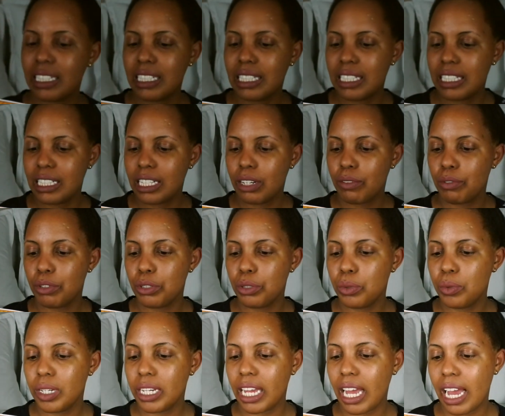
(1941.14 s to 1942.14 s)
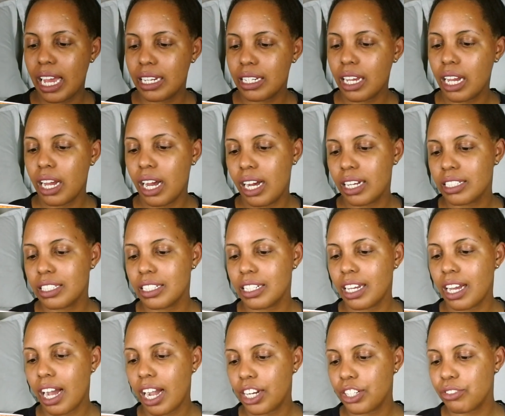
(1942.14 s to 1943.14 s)
and this is a renewing
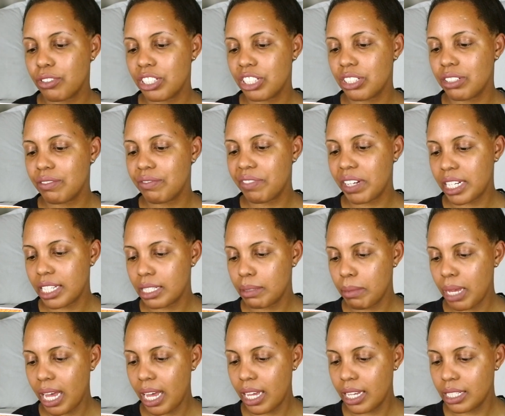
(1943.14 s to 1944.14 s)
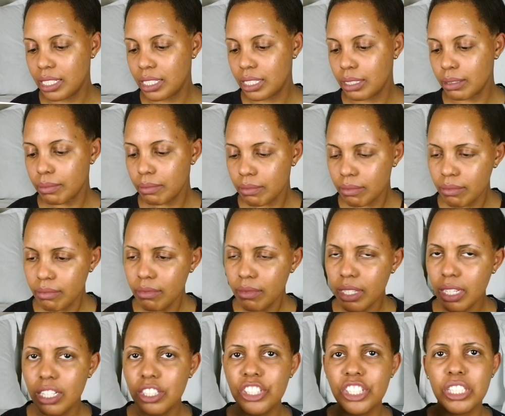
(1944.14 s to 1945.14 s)
antioxidant hydration face mask.
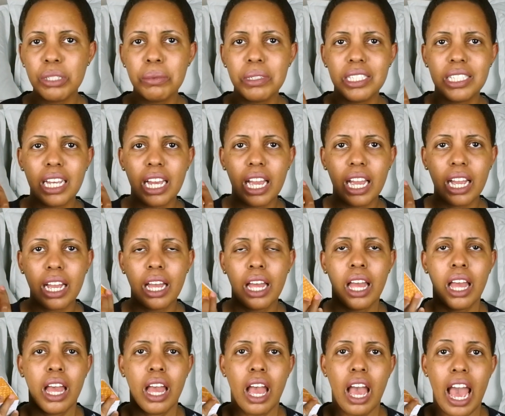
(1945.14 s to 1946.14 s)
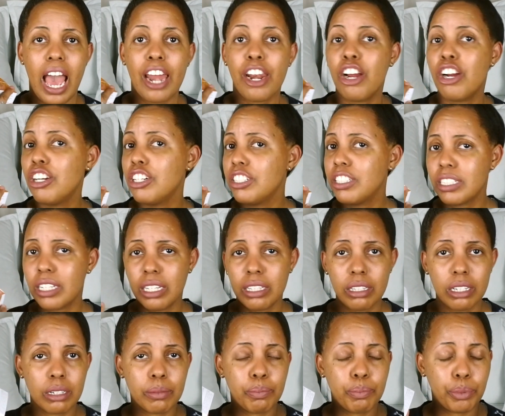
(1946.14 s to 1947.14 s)
And she was saying, and her
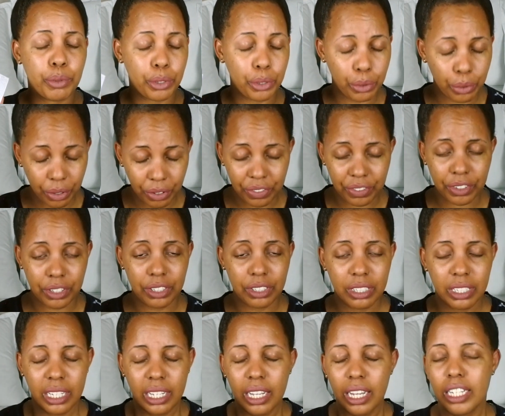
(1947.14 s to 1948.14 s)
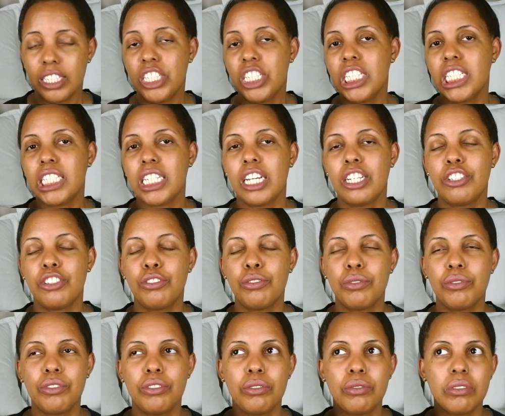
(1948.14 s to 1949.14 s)
skin looked beautiful, and she said
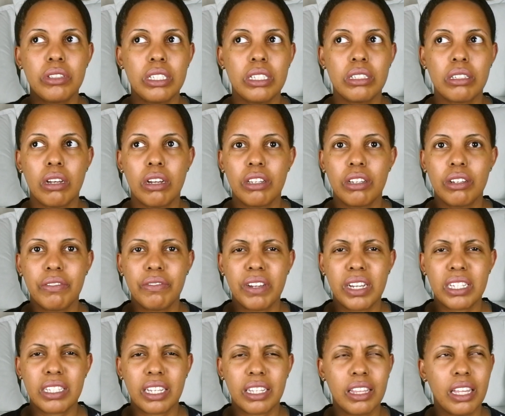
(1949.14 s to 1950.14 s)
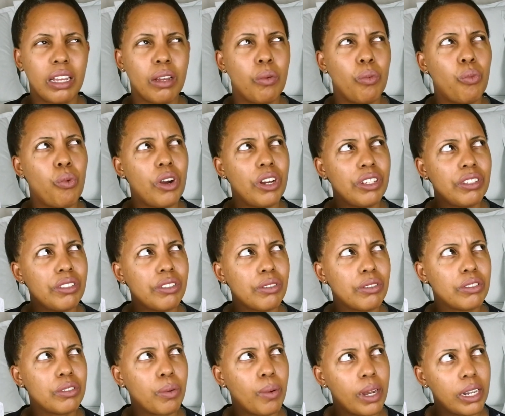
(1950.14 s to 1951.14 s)
you use this on your face, I think once
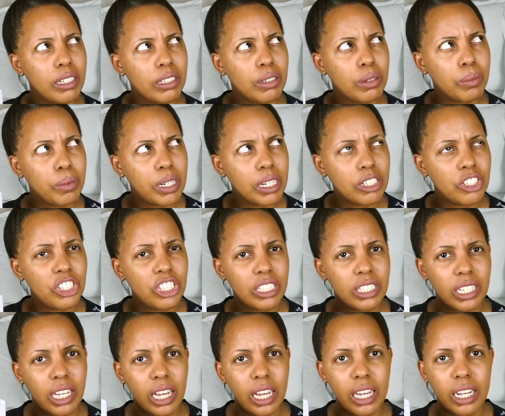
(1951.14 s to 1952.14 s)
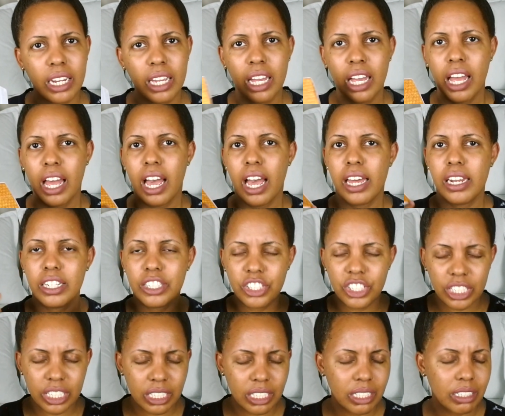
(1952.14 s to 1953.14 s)
or twice a week, she said, and it
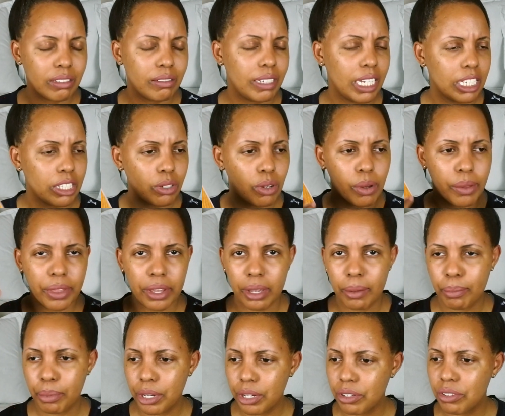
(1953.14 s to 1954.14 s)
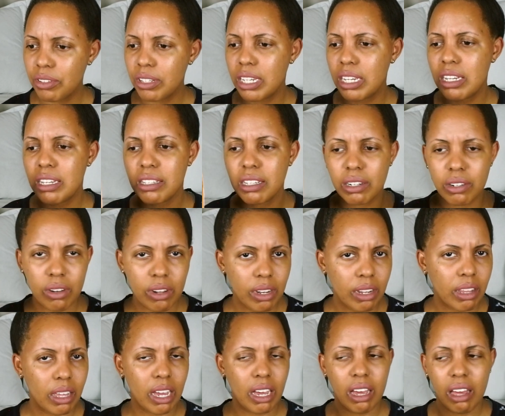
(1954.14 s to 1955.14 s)
just gets all the impurities and
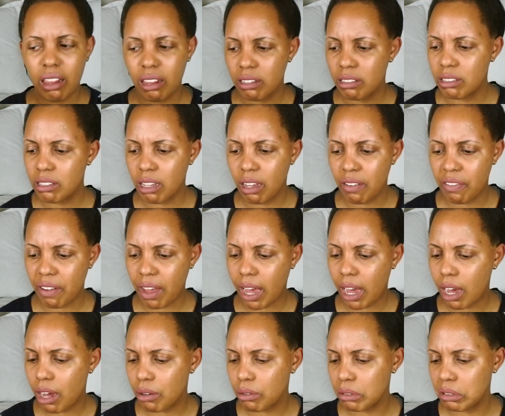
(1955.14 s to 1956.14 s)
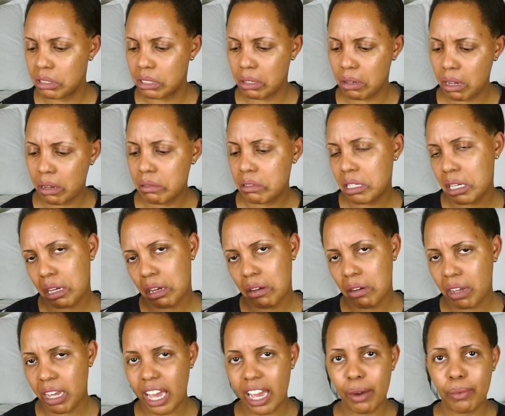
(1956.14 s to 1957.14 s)
all of that other stuff out. So I was like,
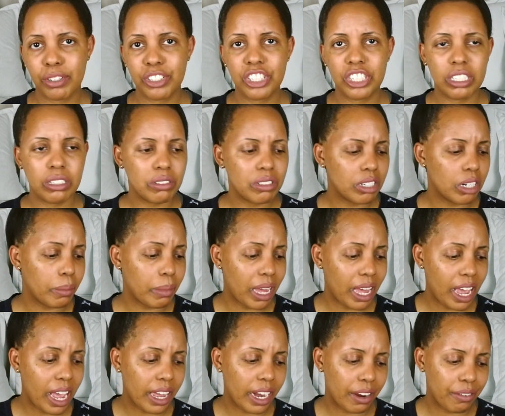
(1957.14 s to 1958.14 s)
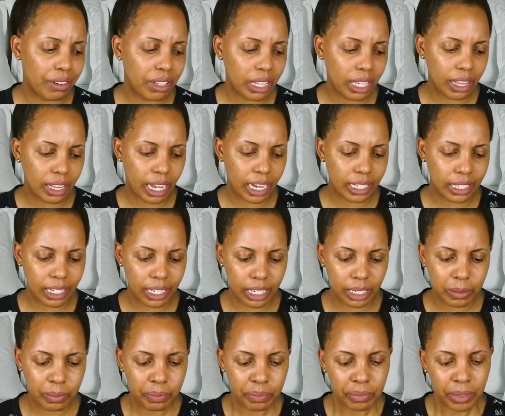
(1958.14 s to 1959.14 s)
okay. When she used it on my hand, I really liked
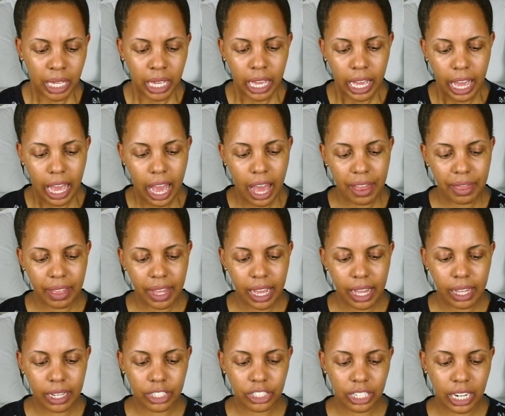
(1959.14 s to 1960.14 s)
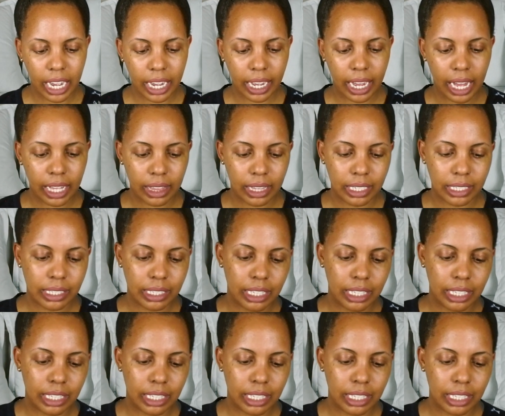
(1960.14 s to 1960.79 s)
it. And then I got the